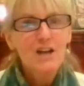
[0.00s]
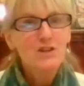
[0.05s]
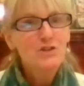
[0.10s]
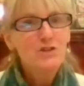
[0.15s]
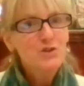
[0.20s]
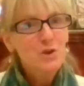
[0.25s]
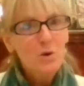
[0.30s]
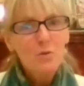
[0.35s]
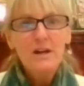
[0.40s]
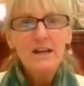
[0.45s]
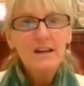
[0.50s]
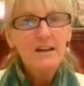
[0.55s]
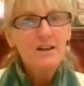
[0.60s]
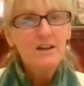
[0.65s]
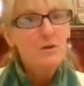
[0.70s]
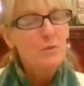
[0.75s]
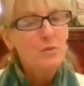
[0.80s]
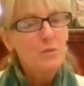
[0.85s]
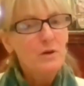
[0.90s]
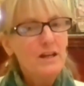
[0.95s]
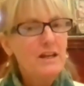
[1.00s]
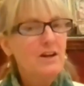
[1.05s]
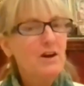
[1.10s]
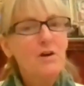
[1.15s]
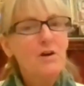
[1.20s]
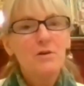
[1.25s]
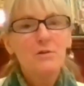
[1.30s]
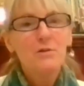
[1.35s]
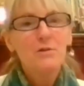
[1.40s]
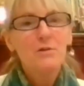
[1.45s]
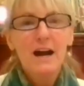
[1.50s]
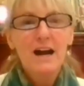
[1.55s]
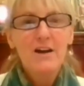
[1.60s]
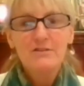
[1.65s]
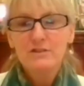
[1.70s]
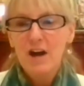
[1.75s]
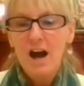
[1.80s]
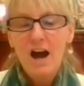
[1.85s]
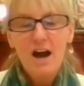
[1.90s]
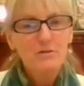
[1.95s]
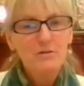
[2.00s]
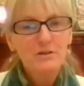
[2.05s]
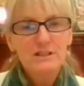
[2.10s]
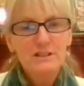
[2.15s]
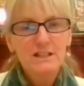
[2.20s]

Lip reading: And so we go around not